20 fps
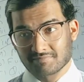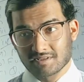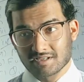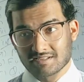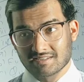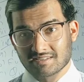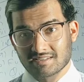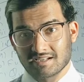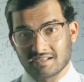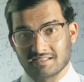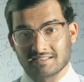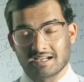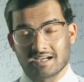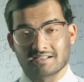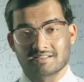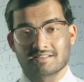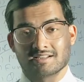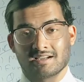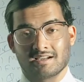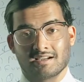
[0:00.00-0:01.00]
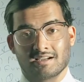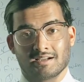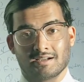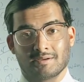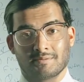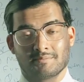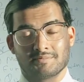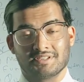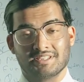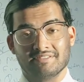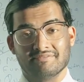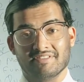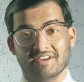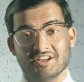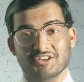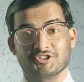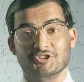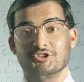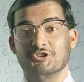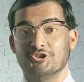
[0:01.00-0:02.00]
say that the
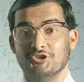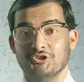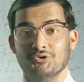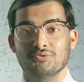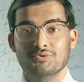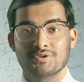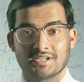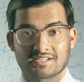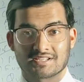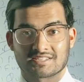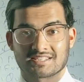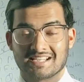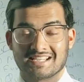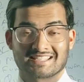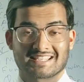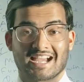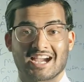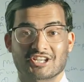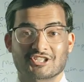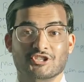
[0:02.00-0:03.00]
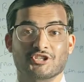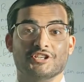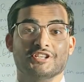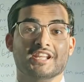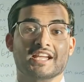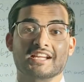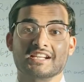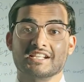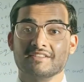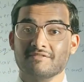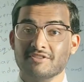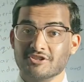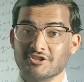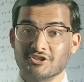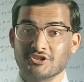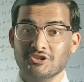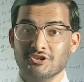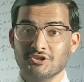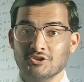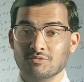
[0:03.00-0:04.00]
very skewness is actually negatively
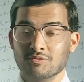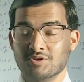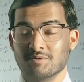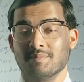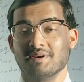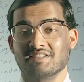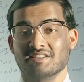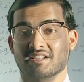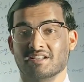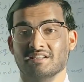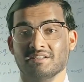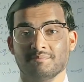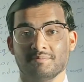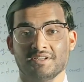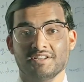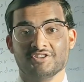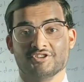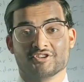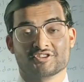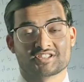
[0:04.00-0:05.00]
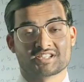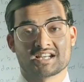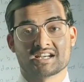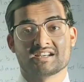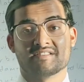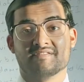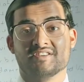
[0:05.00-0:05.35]
skewed, which basically means your standard